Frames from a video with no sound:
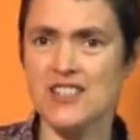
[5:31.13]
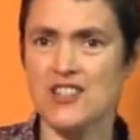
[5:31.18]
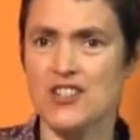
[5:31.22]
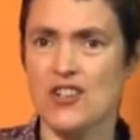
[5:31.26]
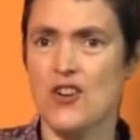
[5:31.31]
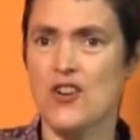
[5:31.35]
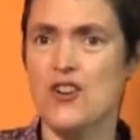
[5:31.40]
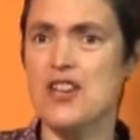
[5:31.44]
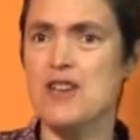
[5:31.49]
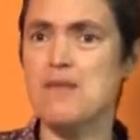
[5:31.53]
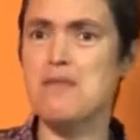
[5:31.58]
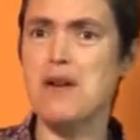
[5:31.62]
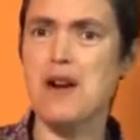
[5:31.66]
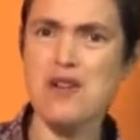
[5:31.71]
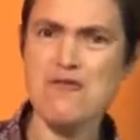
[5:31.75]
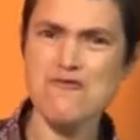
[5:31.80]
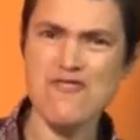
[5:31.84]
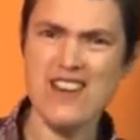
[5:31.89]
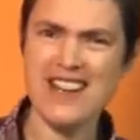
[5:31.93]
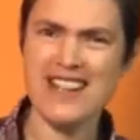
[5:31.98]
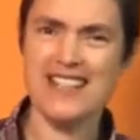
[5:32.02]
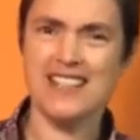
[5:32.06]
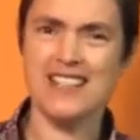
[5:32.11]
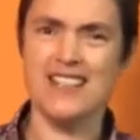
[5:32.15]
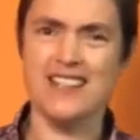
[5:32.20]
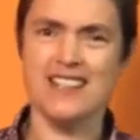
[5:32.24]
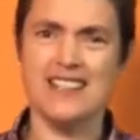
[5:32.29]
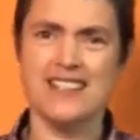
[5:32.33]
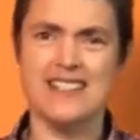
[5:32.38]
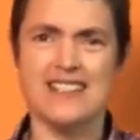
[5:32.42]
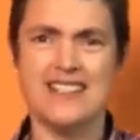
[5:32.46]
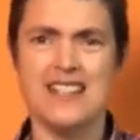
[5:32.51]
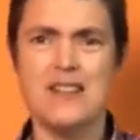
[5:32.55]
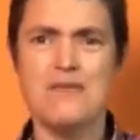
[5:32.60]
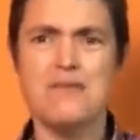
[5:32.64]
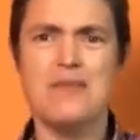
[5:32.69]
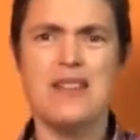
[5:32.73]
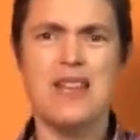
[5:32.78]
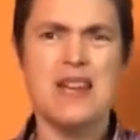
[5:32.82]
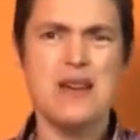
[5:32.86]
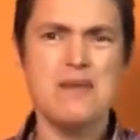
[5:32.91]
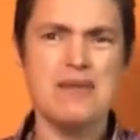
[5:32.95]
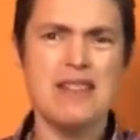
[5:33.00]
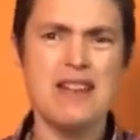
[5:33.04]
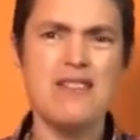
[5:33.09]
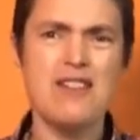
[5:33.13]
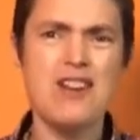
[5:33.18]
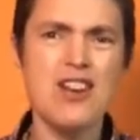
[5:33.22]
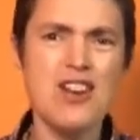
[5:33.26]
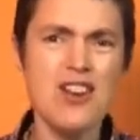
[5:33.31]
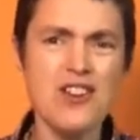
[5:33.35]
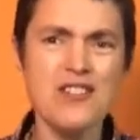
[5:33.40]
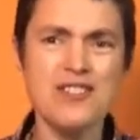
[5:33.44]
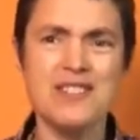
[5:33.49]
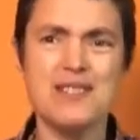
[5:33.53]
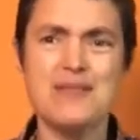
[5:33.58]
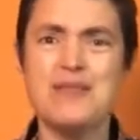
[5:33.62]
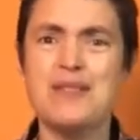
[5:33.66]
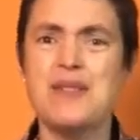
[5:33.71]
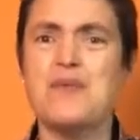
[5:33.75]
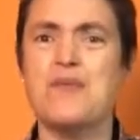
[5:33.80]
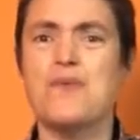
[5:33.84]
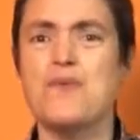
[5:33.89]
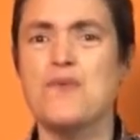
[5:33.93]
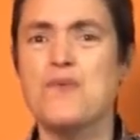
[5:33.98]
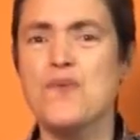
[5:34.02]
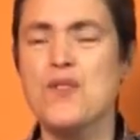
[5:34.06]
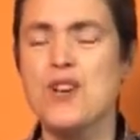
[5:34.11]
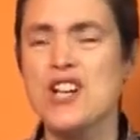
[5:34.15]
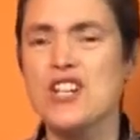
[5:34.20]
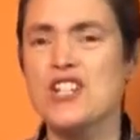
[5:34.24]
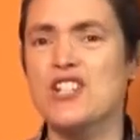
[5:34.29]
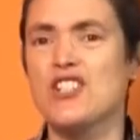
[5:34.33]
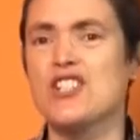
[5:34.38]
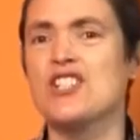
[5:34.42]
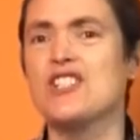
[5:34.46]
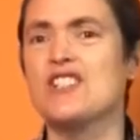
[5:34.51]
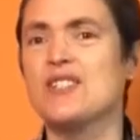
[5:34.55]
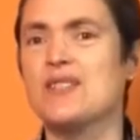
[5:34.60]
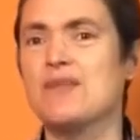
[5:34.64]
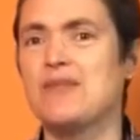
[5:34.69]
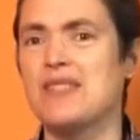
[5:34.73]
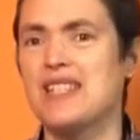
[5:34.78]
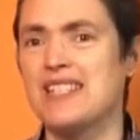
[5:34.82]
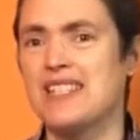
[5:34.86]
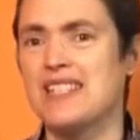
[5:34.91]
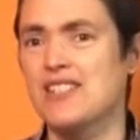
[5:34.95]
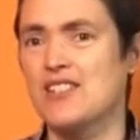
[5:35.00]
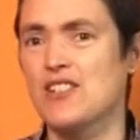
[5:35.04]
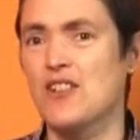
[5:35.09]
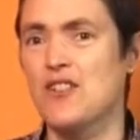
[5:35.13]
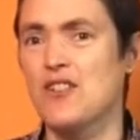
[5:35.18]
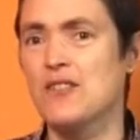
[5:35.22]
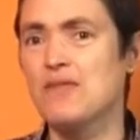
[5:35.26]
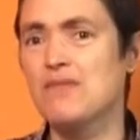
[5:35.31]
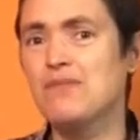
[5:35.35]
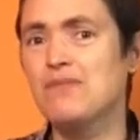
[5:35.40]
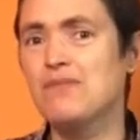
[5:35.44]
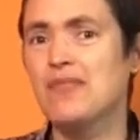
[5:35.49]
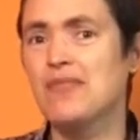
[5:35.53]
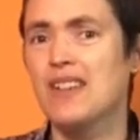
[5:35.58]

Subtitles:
song. You might recognise it. There are lots of different versions of this song.